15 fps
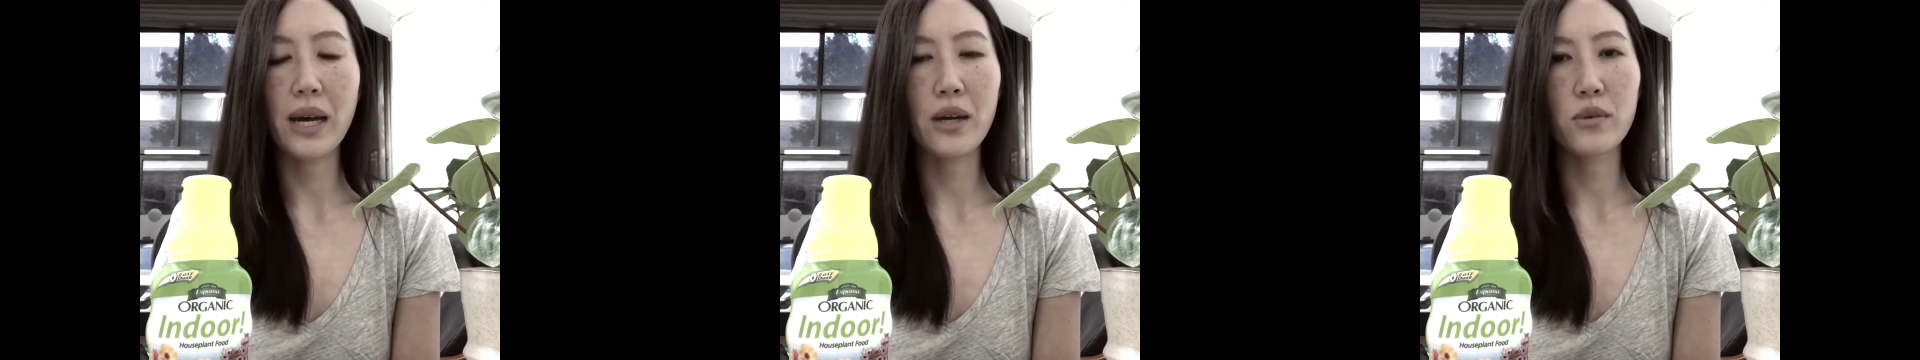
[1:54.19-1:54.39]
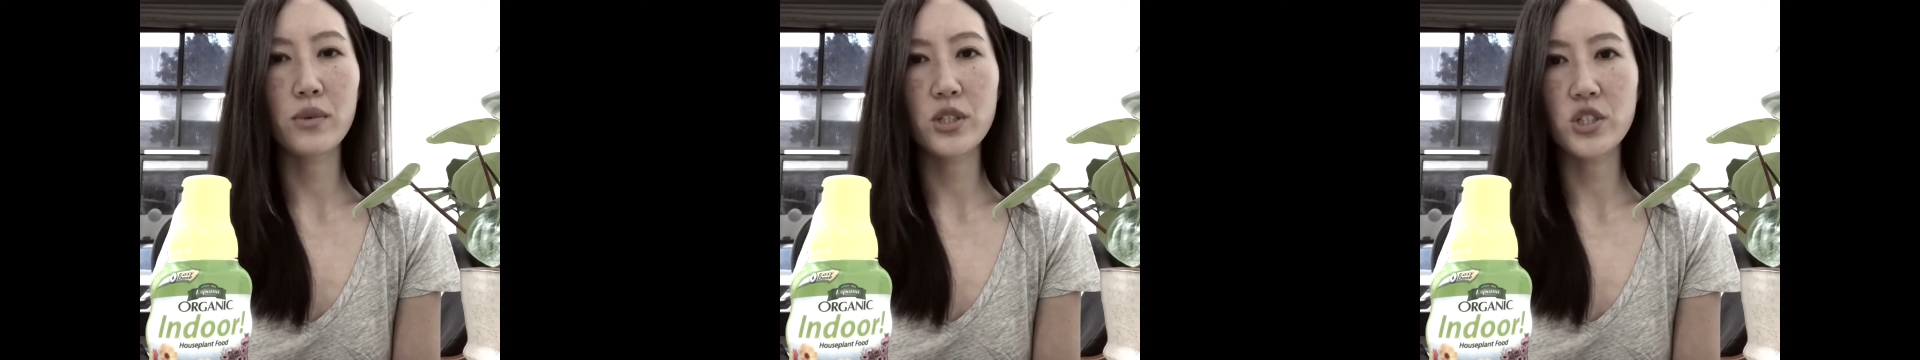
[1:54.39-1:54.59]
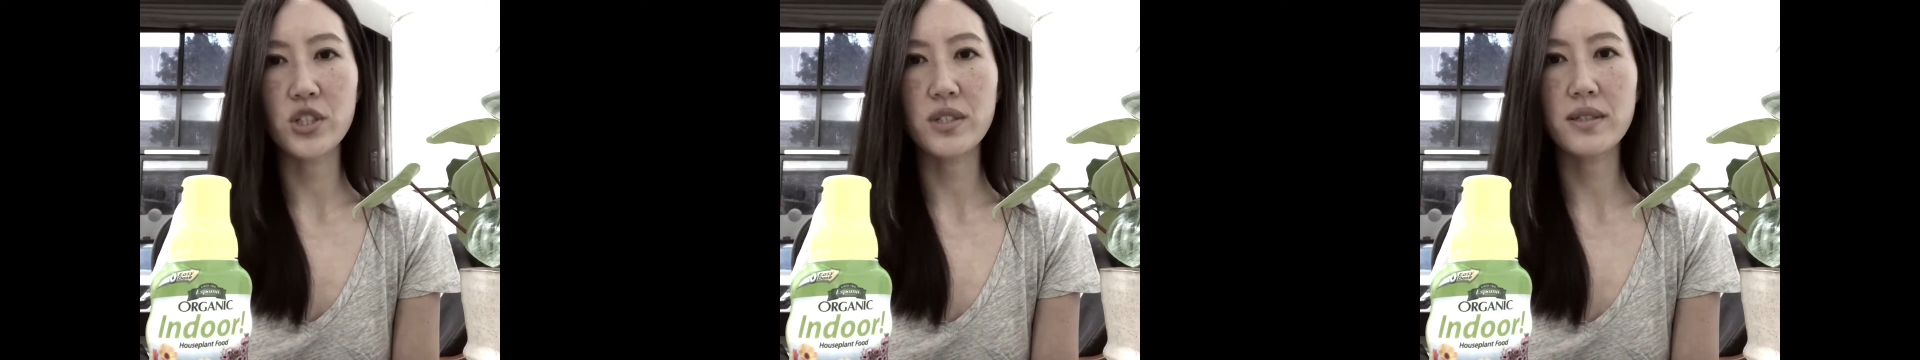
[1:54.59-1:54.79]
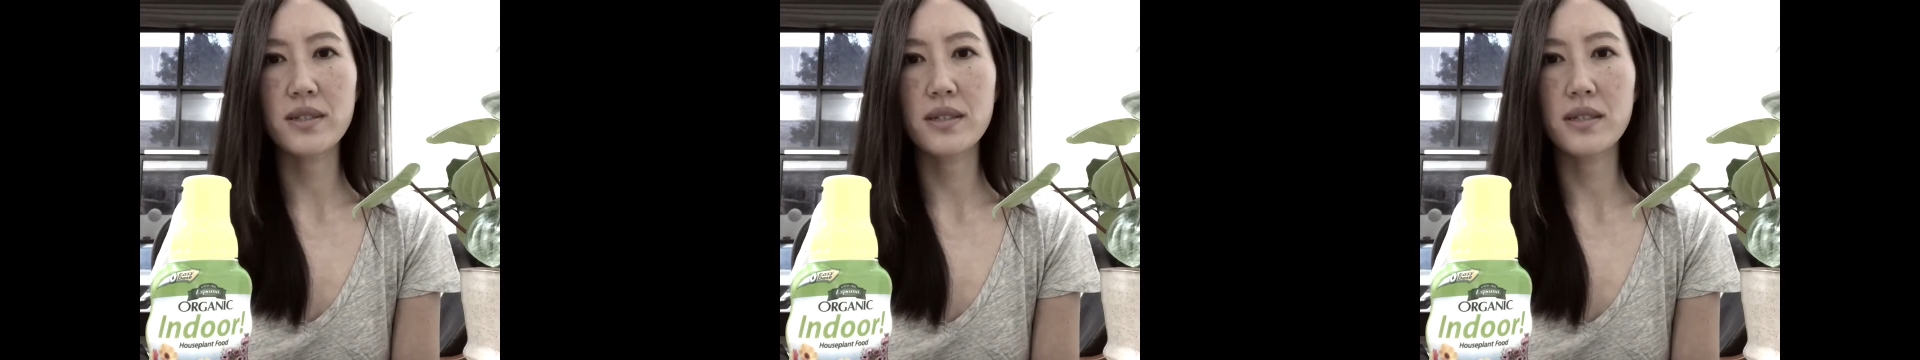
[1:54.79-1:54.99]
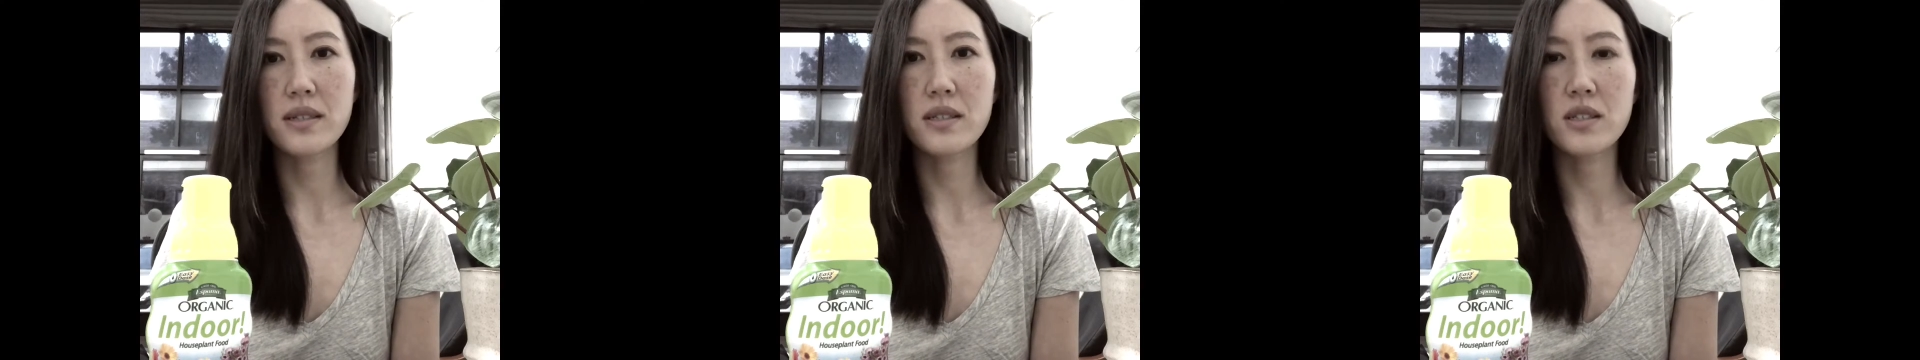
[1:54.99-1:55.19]
I would
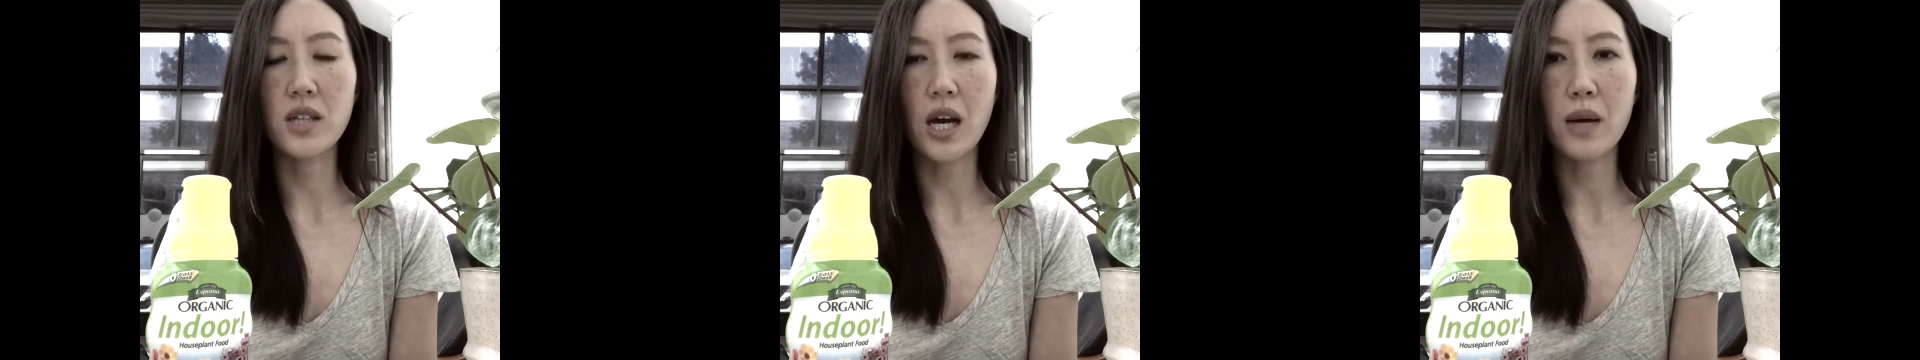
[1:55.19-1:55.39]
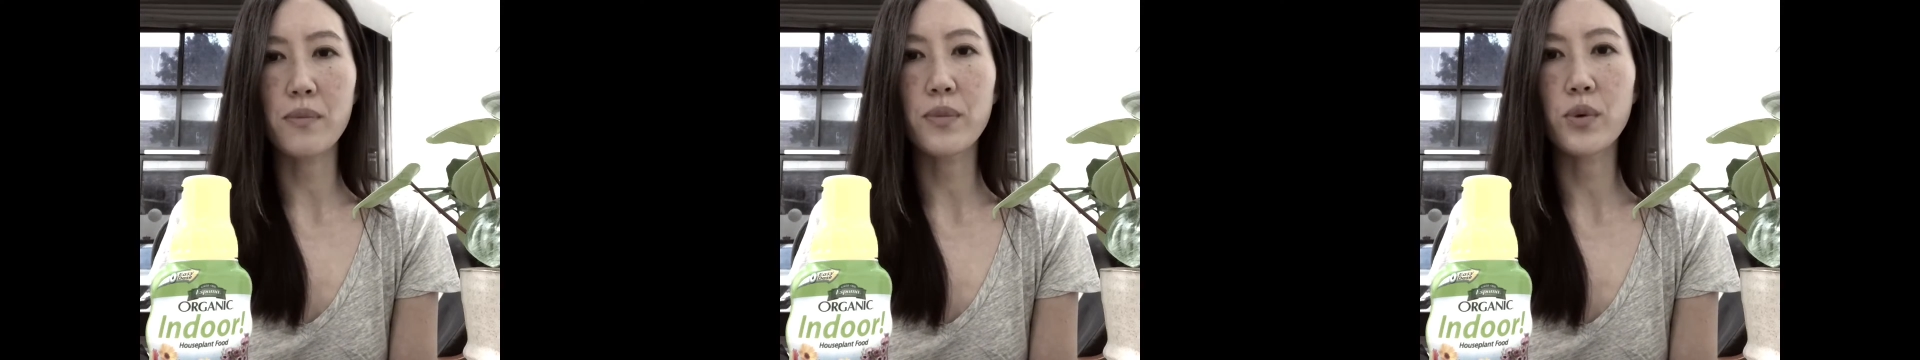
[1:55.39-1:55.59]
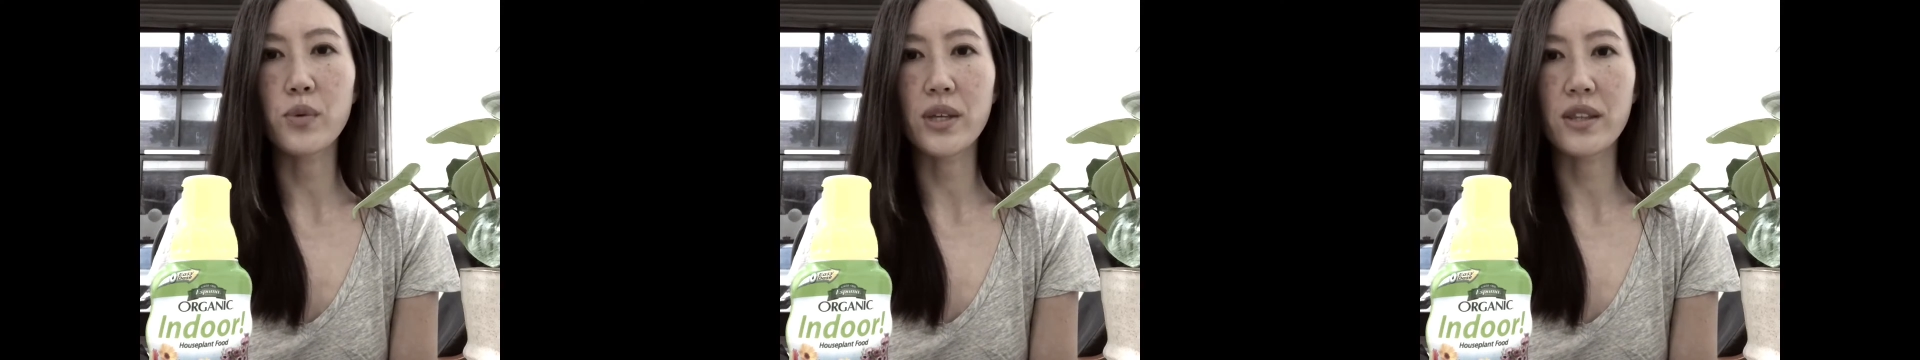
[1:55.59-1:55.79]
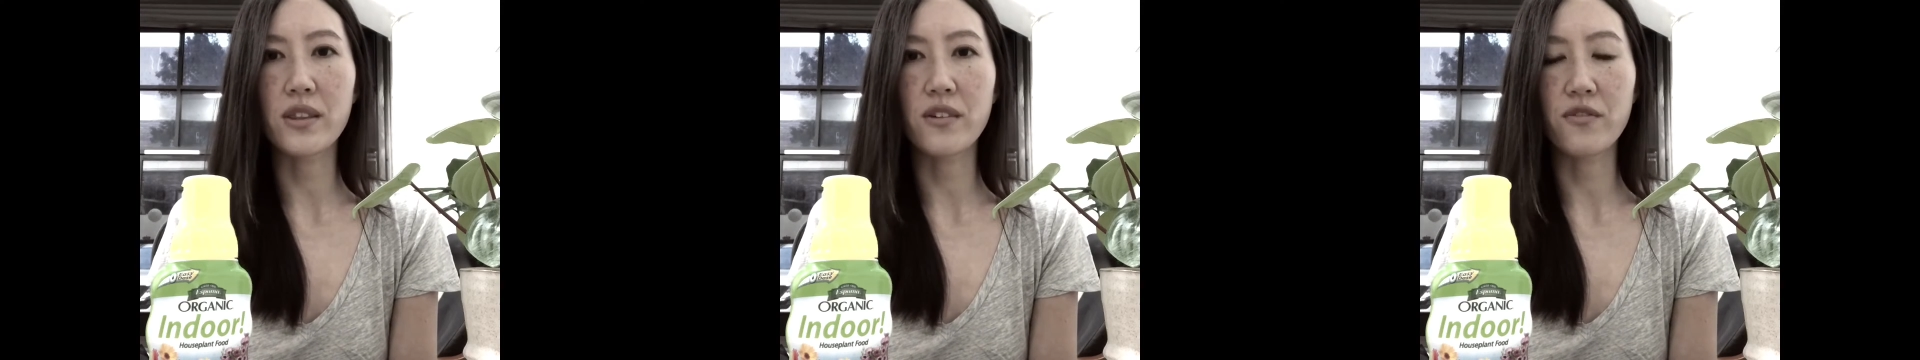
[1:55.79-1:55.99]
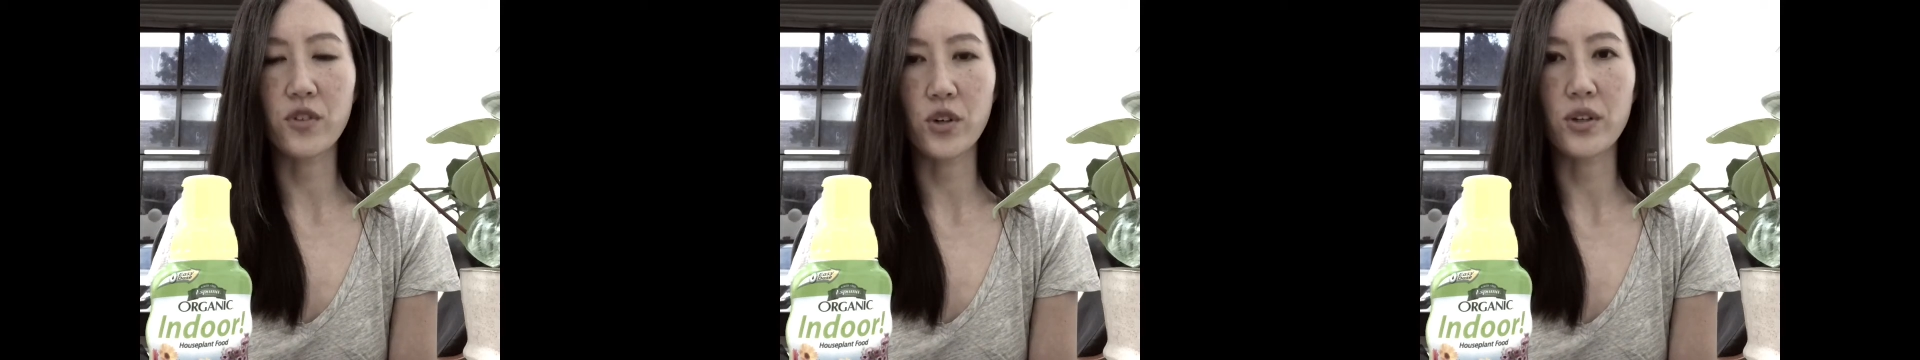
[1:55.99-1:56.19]
just stop with the
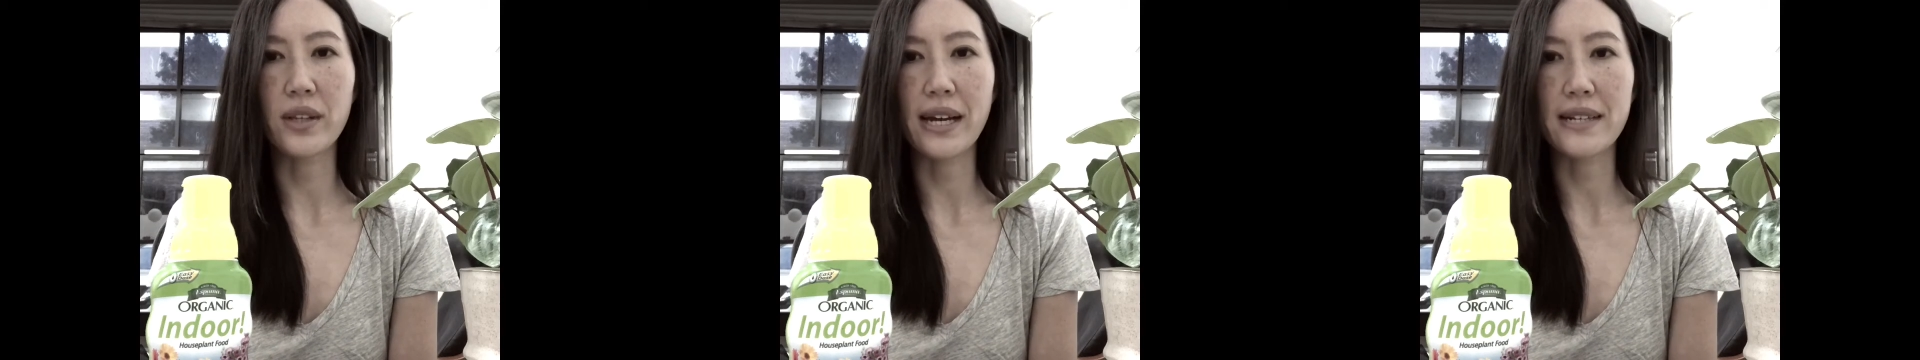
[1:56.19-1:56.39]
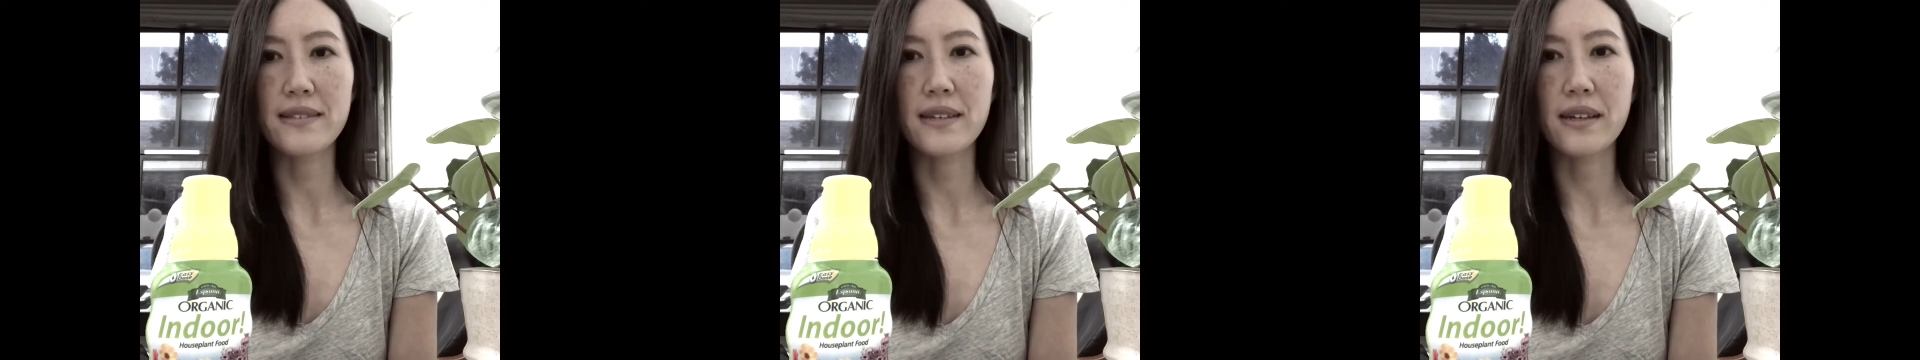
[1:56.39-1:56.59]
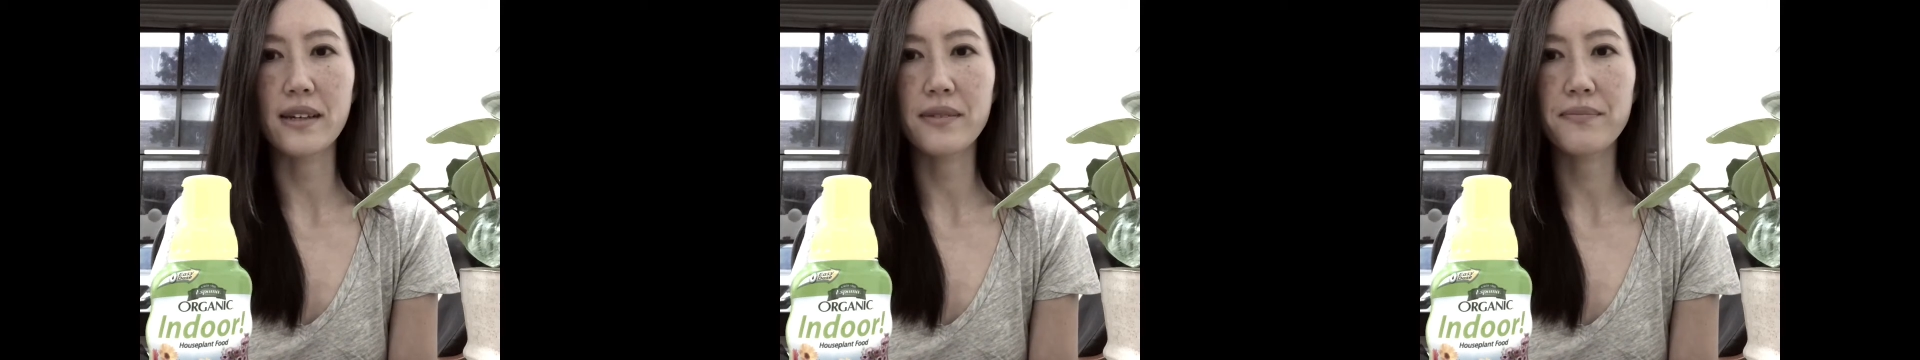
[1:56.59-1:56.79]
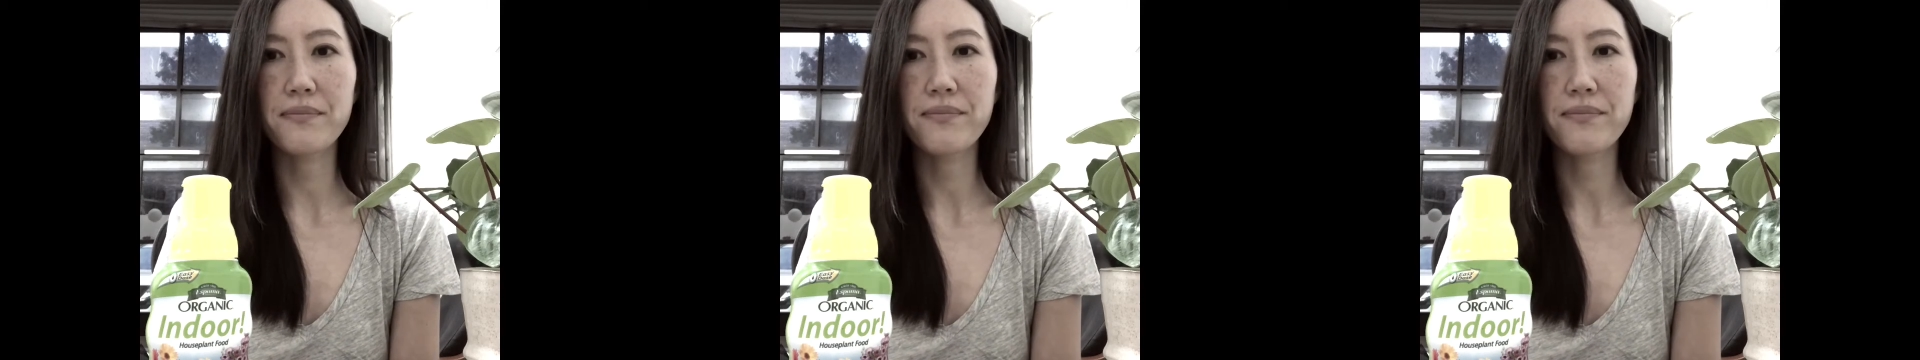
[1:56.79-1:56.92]
fertilizing.